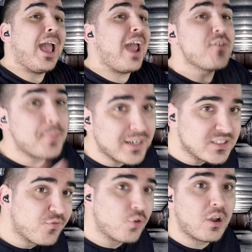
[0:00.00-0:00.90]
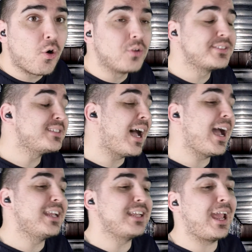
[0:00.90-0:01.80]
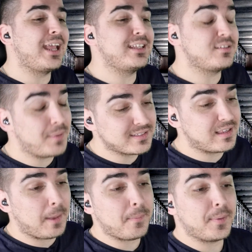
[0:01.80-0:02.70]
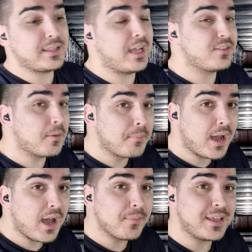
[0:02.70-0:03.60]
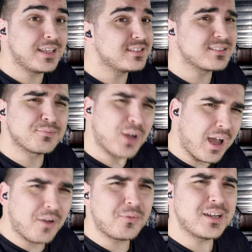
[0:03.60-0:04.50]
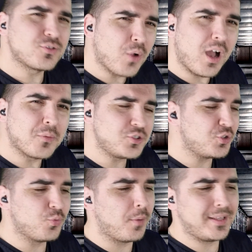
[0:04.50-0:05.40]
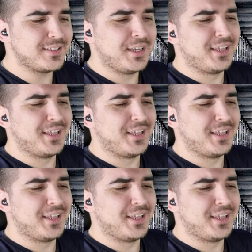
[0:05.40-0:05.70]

everybody everybody's for their own side and it's messed up. But yeah, their mom is, bruh, what is wrong with you, woman?